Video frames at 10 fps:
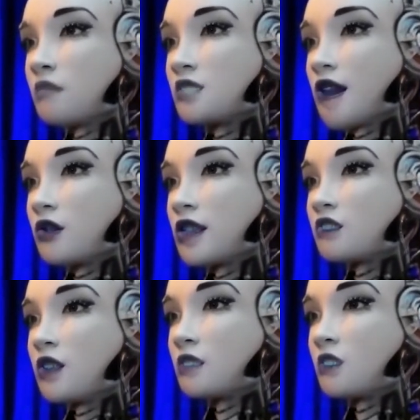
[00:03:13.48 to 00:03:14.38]
Target
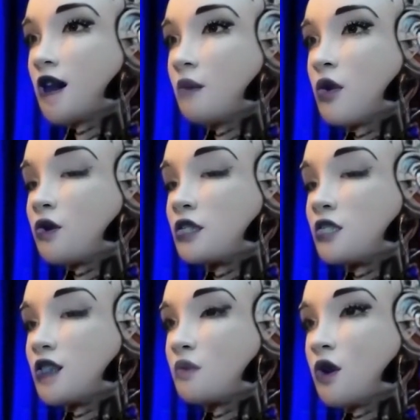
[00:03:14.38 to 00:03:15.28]
link libraries
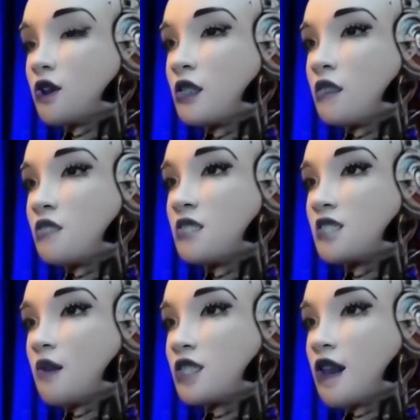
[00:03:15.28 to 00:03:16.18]
keyword
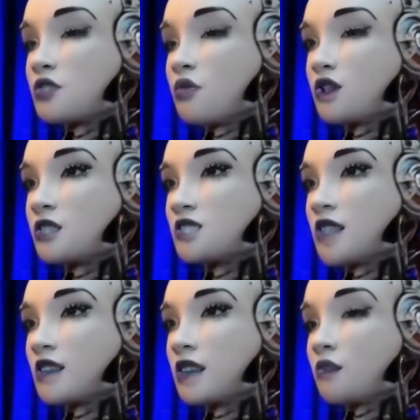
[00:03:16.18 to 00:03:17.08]
sometimes works
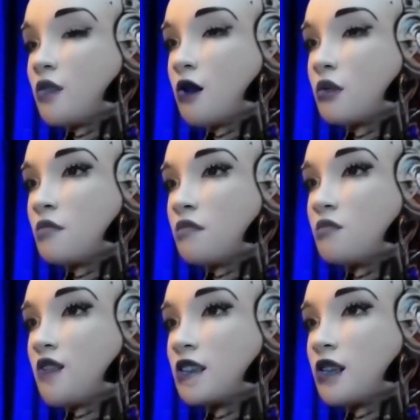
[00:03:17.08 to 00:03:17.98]
standing alone,
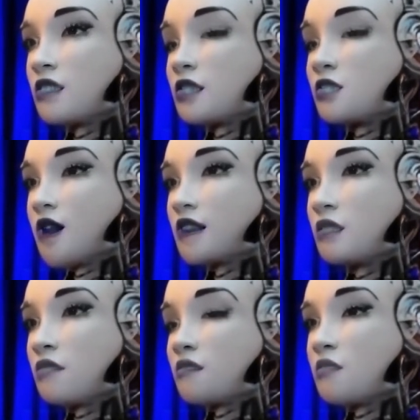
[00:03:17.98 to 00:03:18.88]
like in this
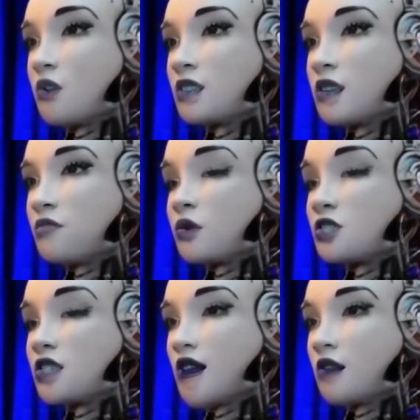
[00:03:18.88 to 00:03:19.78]
line, looking for
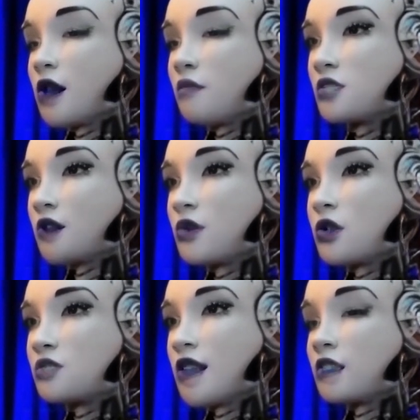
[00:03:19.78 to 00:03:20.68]

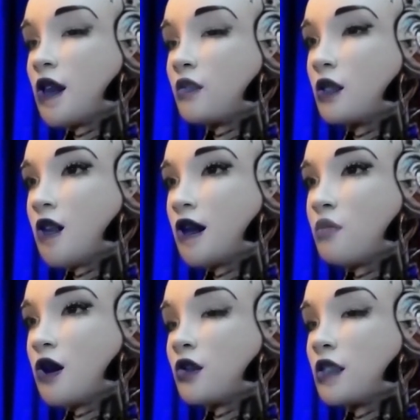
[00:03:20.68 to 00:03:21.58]
GLFW dynamic
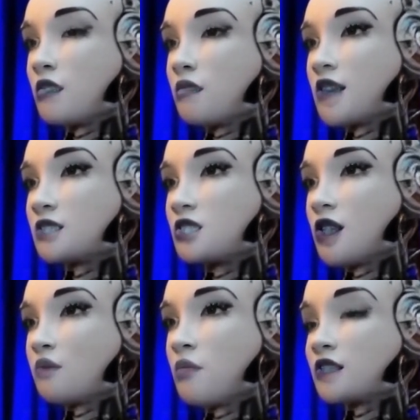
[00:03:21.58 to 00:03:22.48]
library,
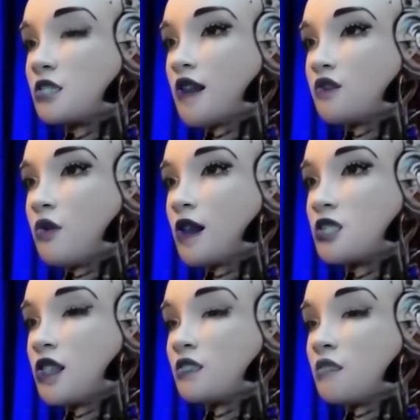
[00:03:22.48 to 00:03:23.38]
installed by Seller
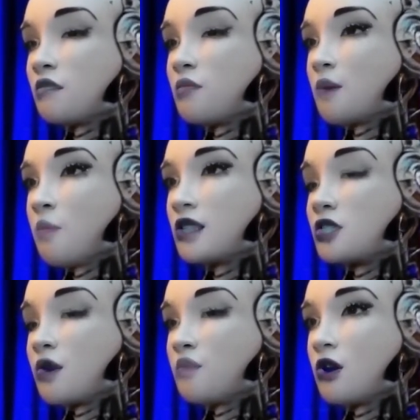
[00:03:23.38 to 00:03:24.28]
Engine, from my
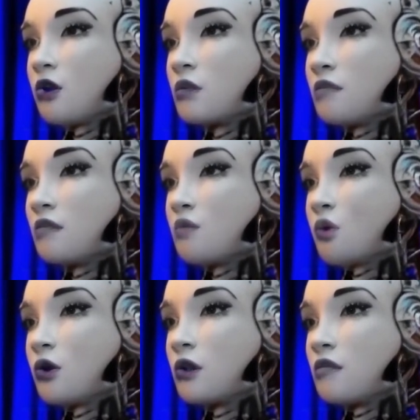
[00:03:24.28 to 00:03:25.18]
terminal,
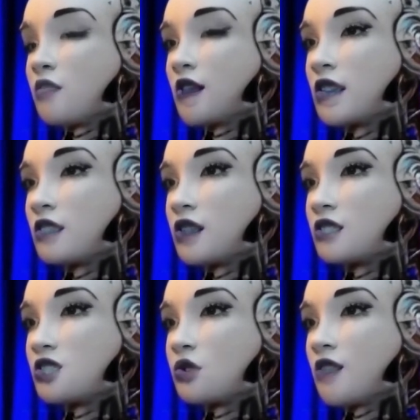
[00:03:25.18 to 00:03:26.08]
or, like in
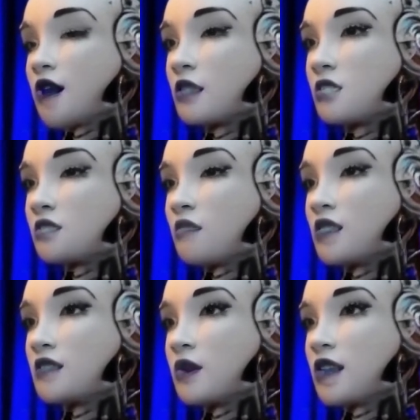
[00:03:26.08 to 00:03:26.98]
these two lines,
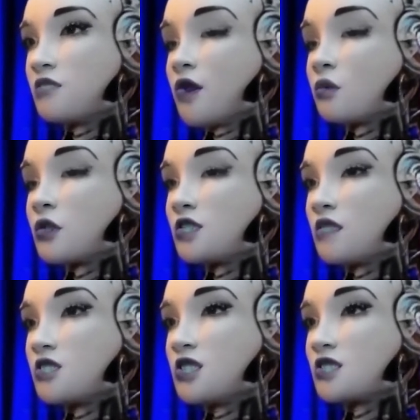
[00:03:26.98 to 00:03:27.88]
can be invoked
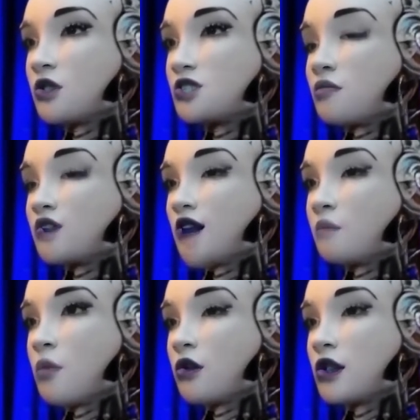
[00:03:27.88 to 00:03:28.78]
to search for
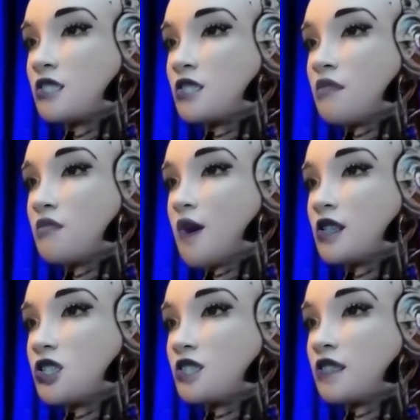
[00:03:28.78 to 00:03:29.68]
libraries
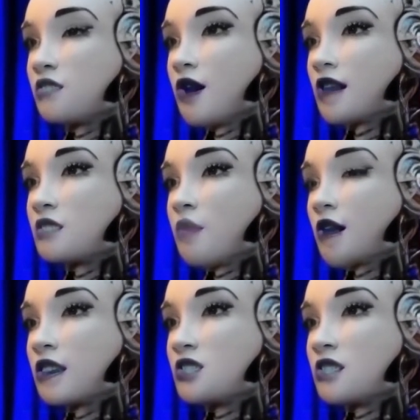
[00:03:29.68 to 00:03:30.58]
mentioned in find
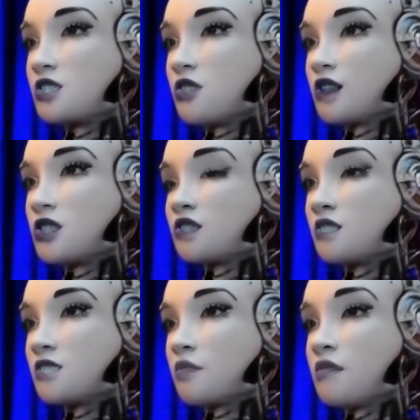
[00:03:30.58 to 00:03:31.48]
package instructions.